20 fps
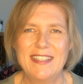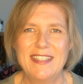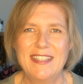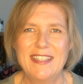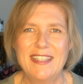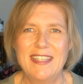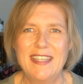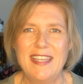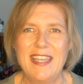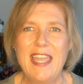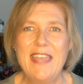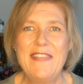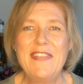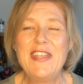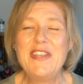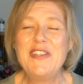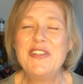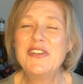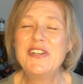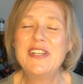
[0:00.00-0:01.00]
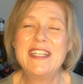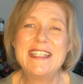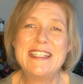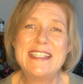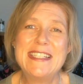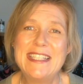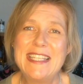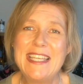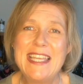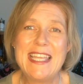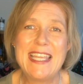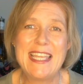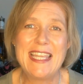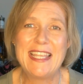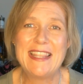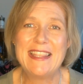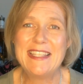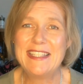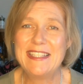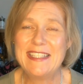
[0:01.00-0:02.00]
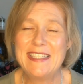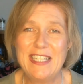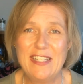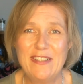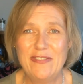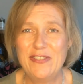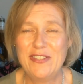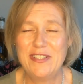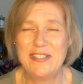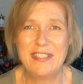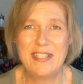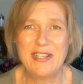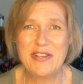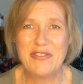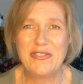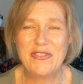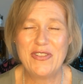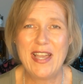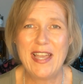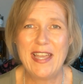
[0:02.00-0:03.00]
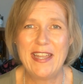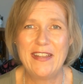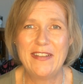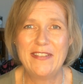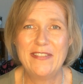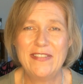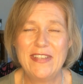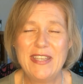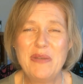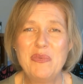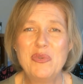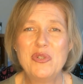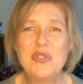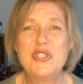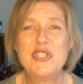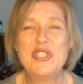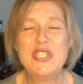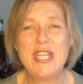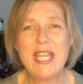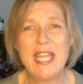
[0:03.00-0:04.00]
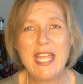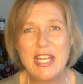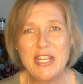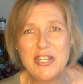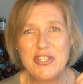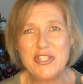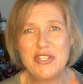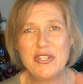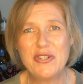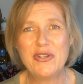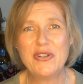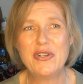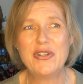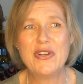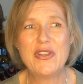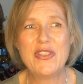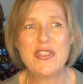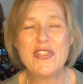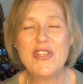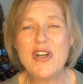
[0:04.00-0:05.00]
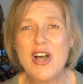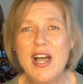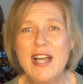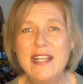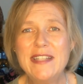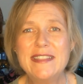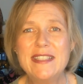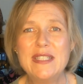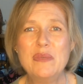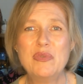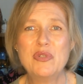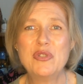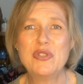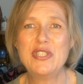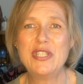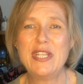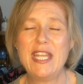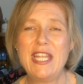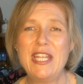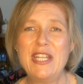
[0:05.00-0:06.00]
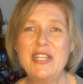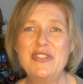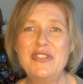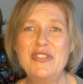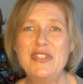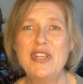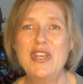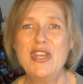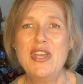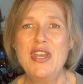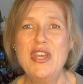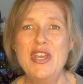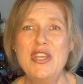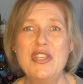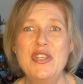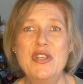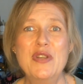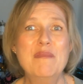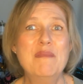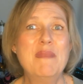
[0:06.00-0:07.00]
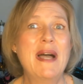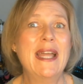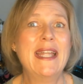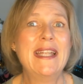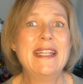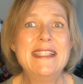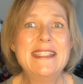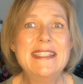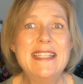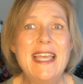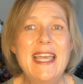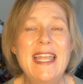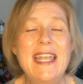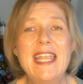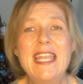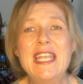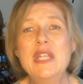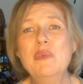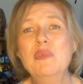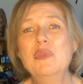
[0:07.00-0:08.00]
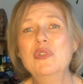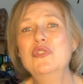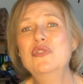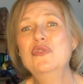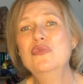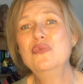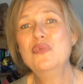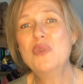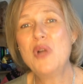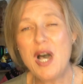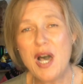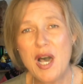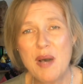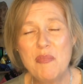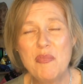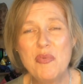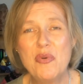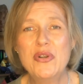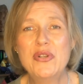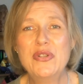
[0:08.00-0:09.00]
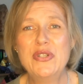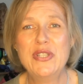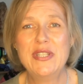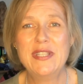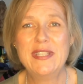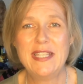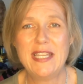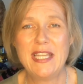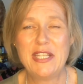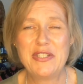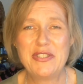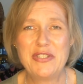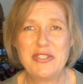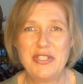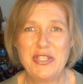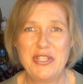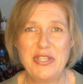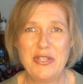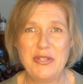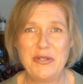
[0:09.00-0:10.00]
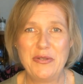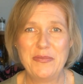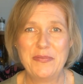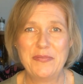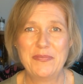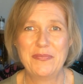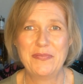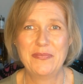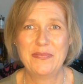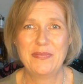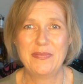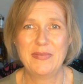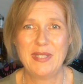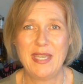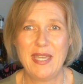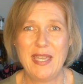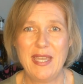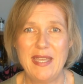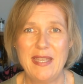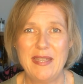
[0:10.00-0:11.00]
And then you're going to see this difference in your life. It will change your thoughts. It will change your mindset. And it will draw more good things to you. Okay?